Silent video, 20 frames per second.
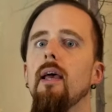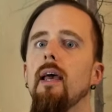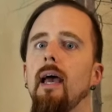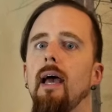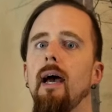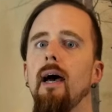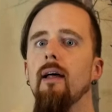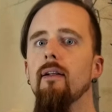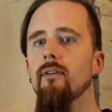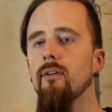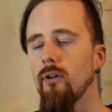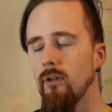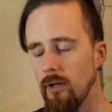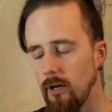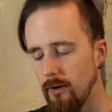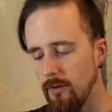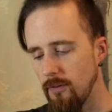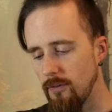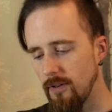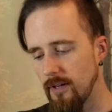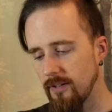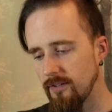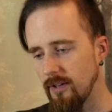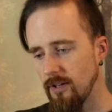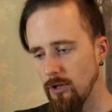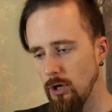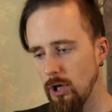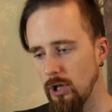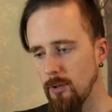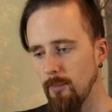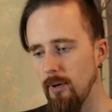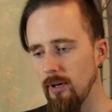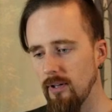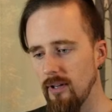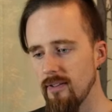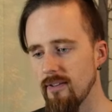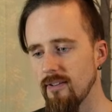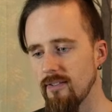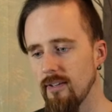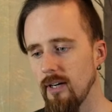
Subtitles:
and a lot of the things they talk about in the